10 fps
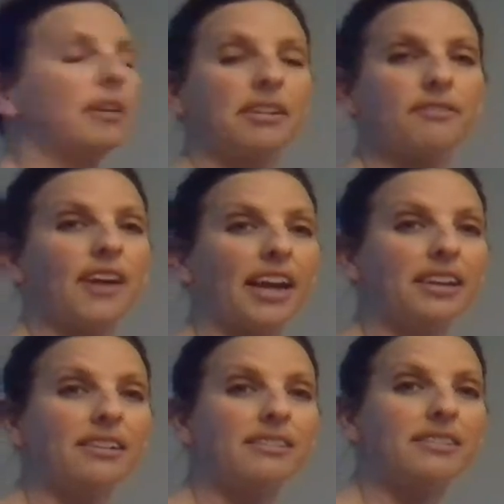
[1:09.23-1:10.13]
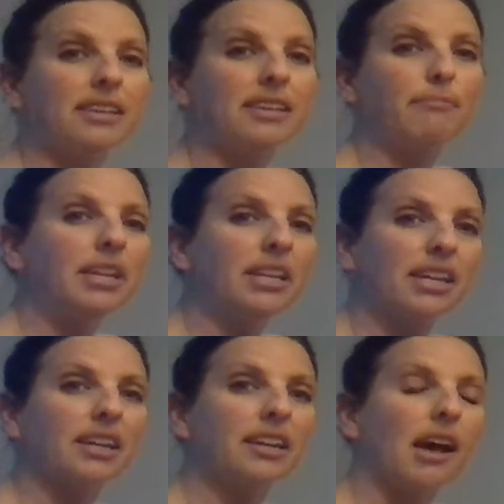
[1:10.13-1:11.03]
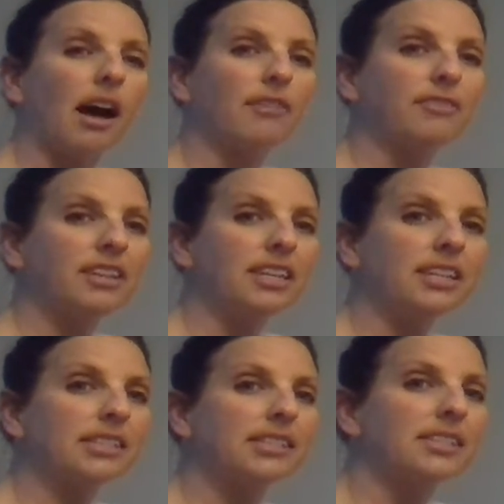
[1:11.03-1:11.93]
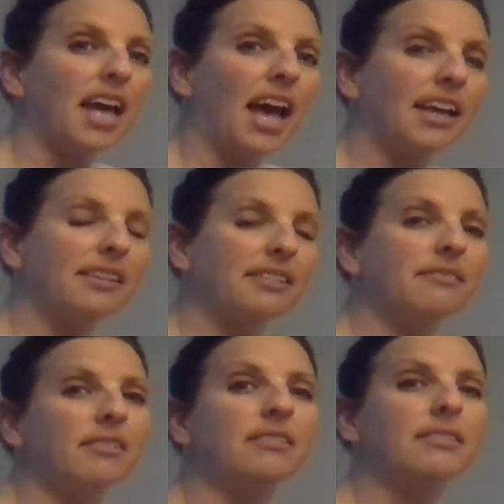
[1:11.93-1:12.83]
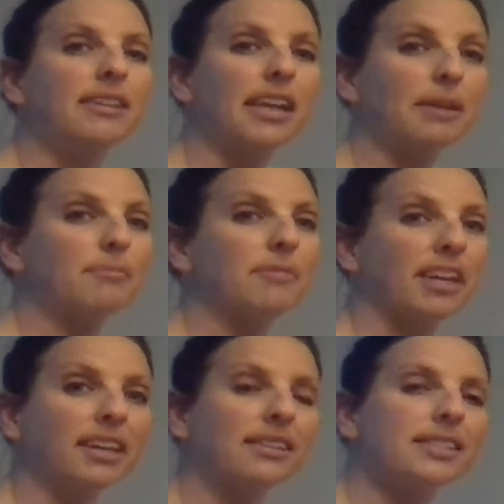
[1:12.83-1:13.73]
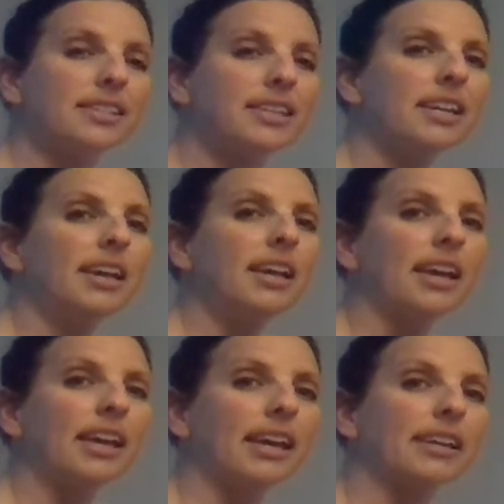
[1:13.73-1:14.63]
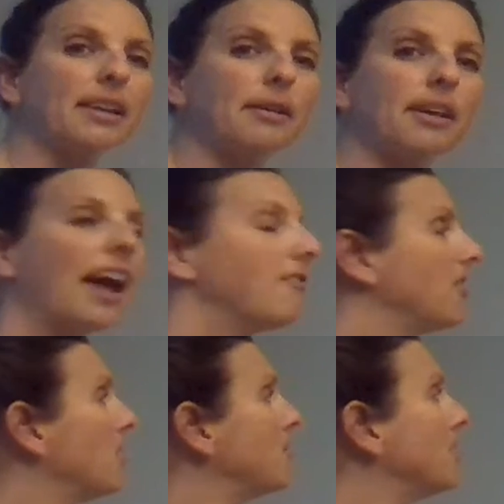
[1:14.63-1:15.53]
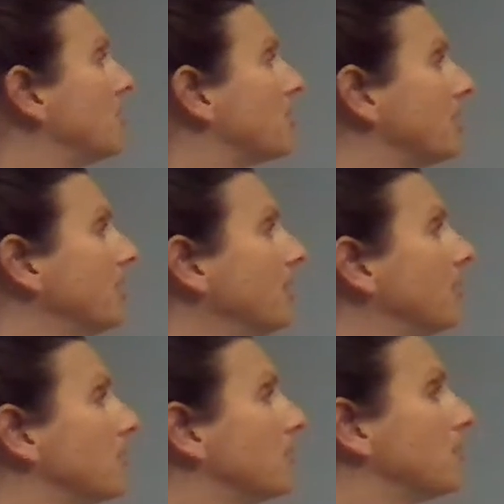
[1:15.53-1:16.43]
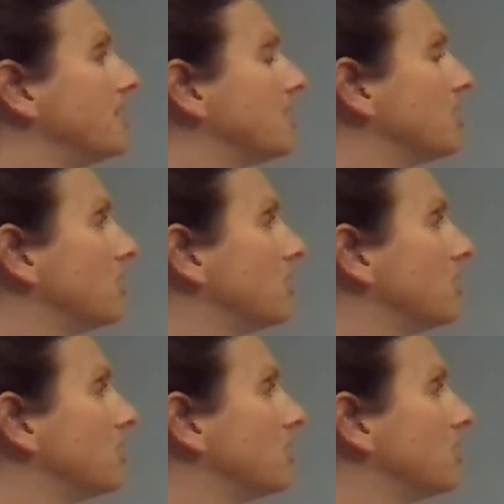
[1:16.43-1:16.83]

want to find the median of these 10 name lengths, and I have them in order from least to